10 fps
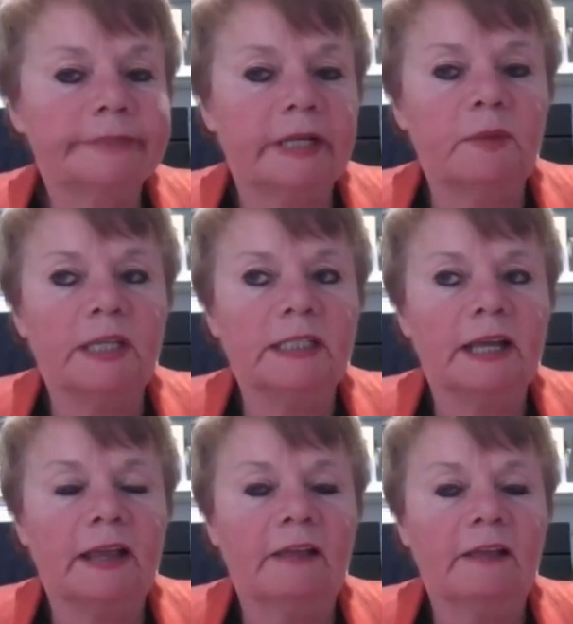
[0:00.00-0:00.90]
mean,
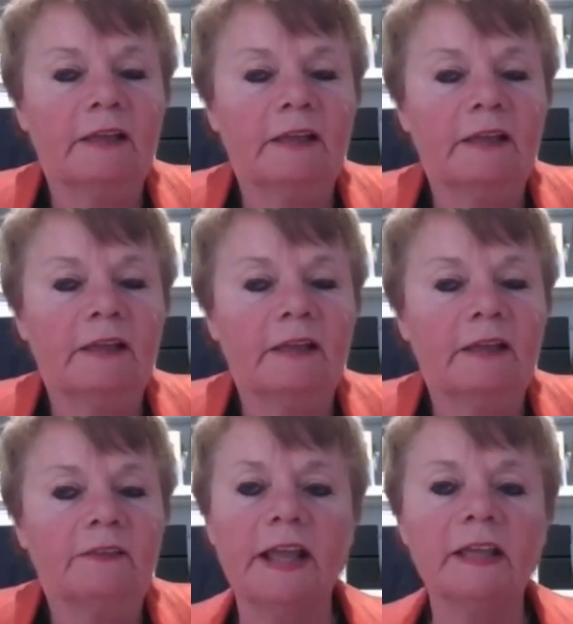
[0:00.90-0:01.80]
at the end of the
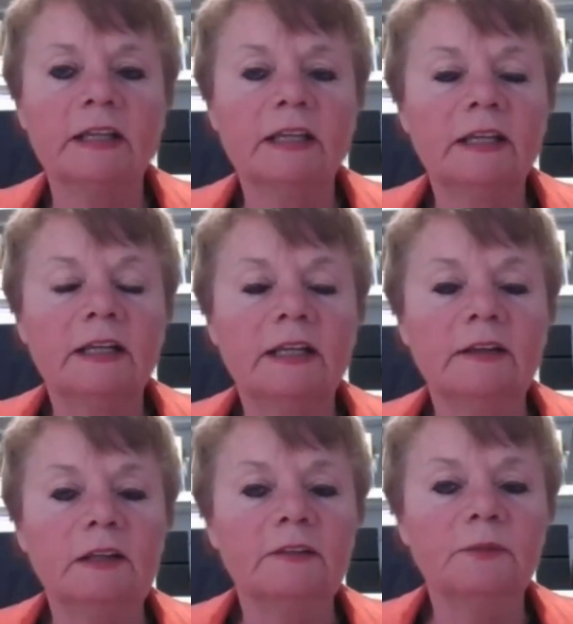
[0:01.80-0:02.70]
day,
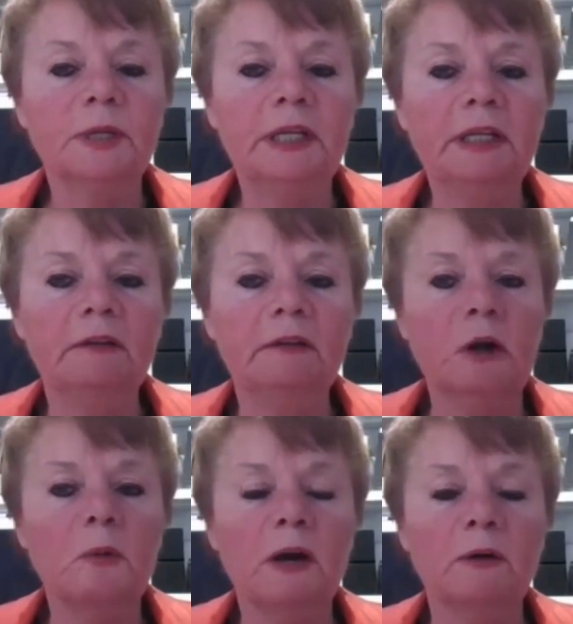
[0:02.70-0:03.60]
if we
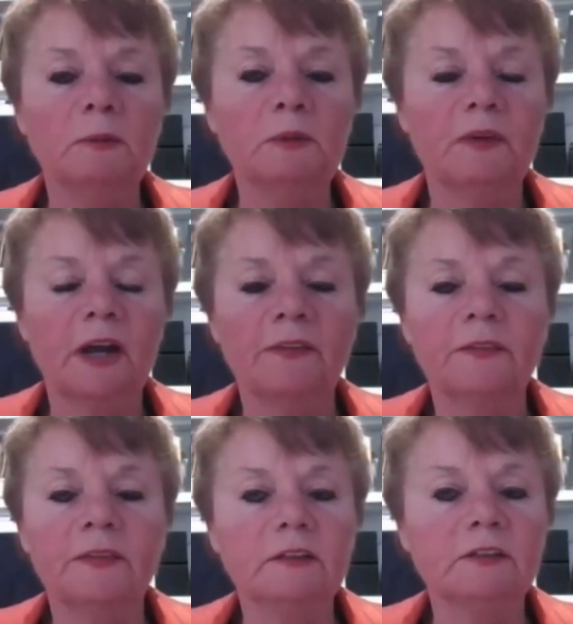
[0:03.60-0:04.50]
go out and we find
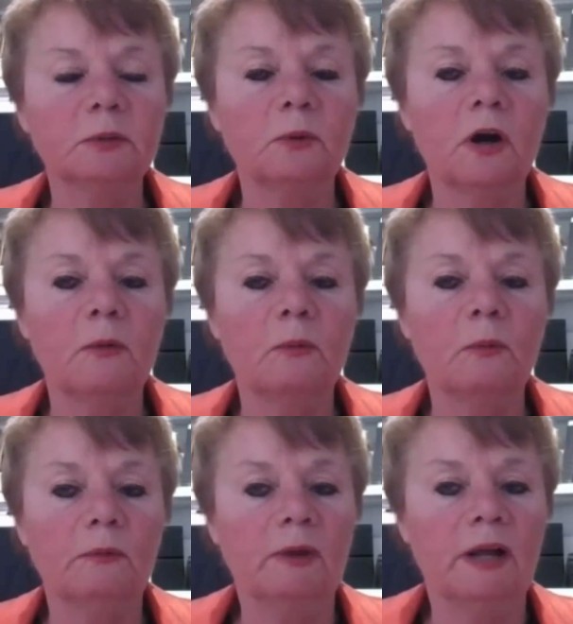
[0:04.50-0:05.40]
things are
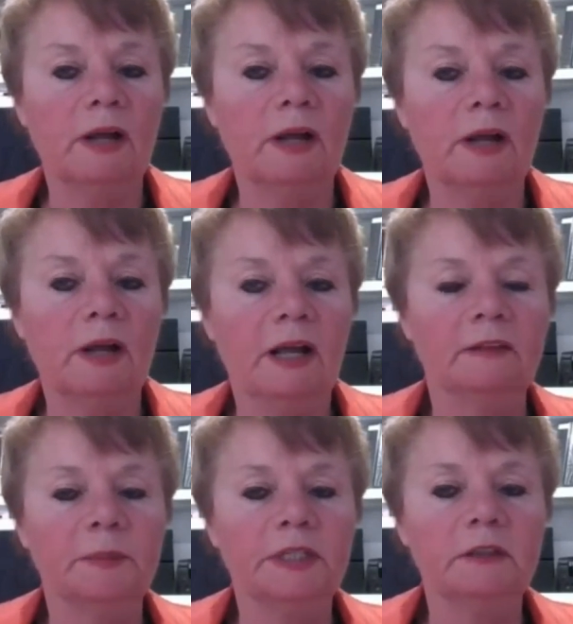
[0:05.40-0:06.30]
wrong at
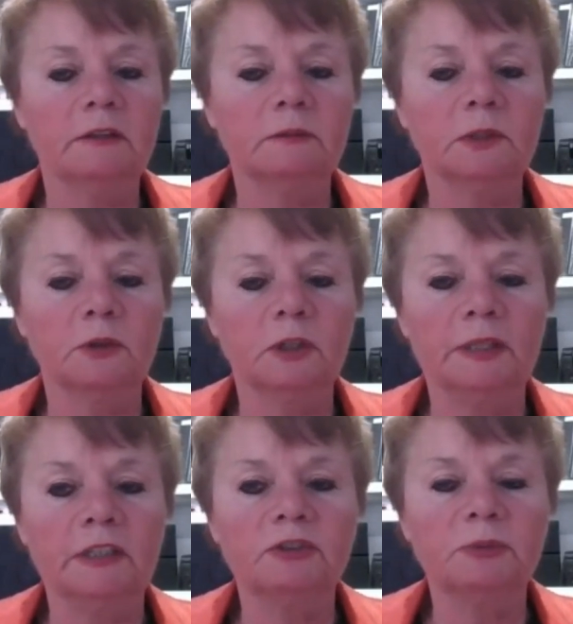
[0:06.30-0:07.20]
the build, we're going to
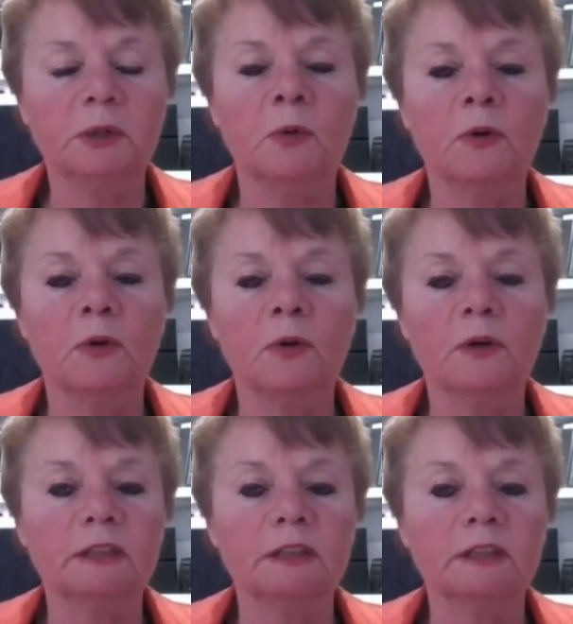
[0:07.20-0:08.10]
be issuing
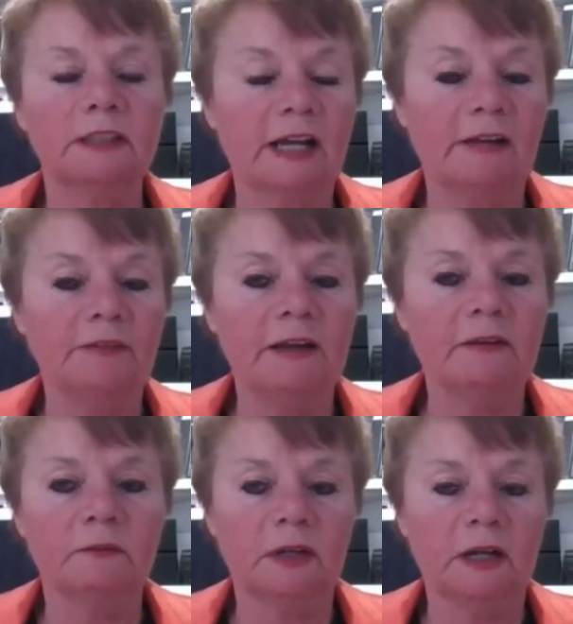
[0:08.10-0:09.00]
orders to have
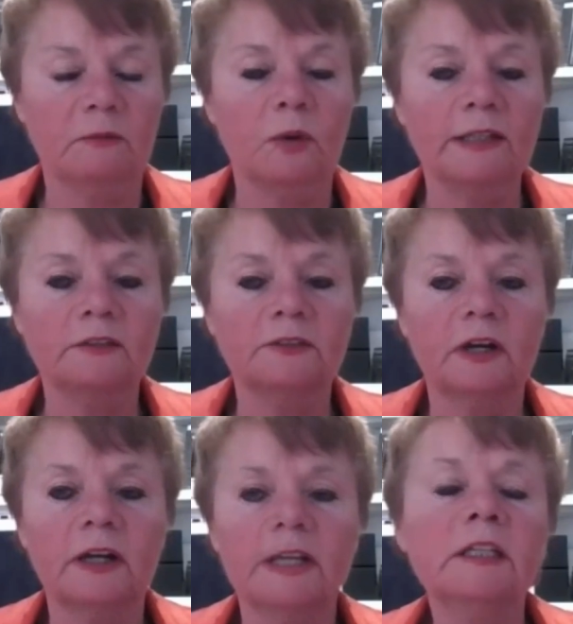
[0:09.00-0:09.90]
that
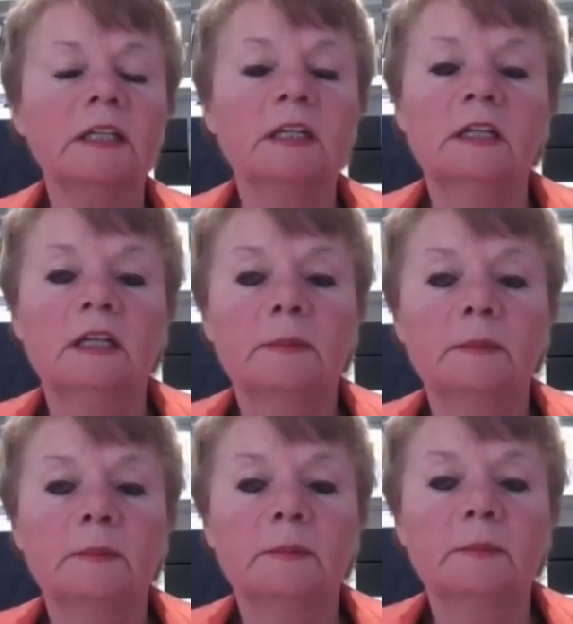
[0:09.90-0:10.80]
rectified.
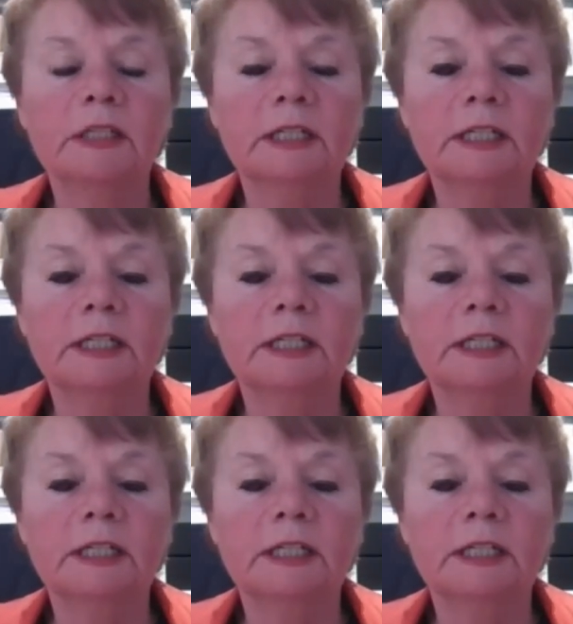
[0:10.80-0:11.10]
But